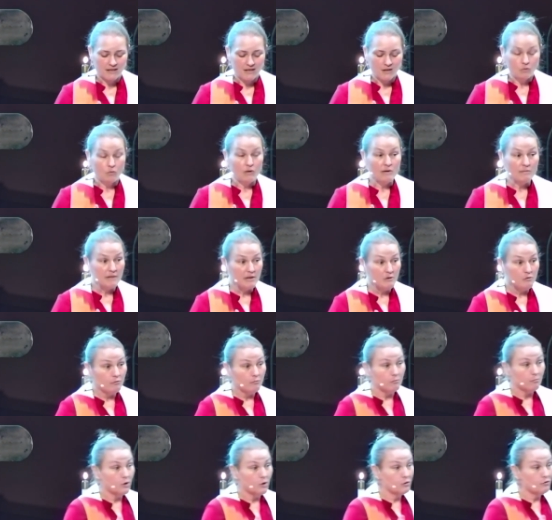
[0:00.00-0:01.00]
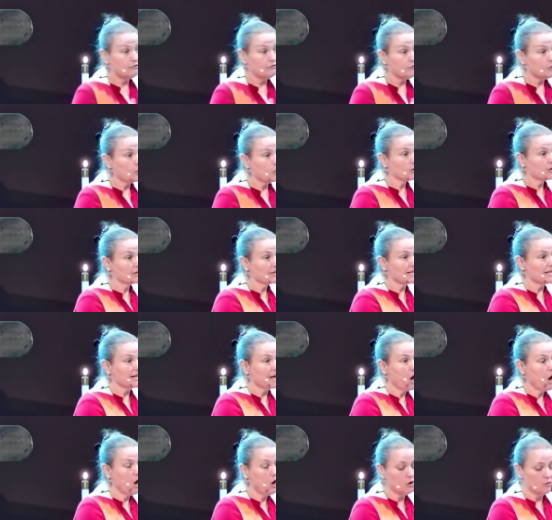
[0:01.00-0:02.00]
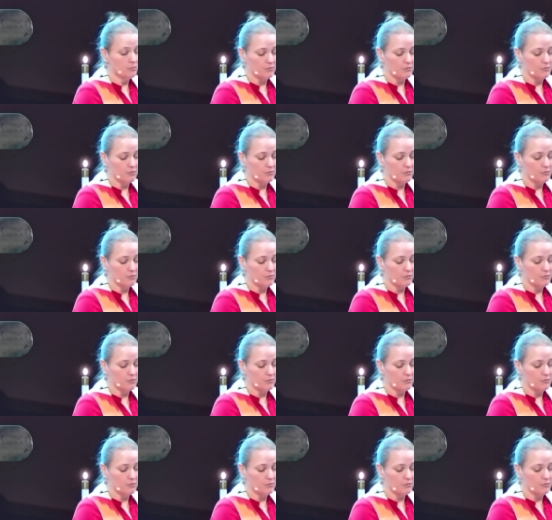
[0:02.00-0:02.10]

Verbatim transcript: we move forward in hope,